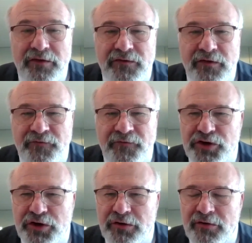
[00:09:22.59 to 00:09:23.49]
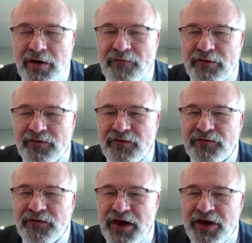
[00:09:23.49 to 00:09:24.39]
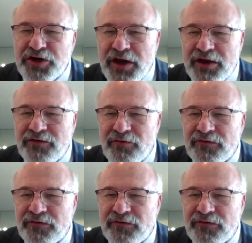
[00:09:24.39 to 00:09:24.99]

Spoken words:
the future of our association and to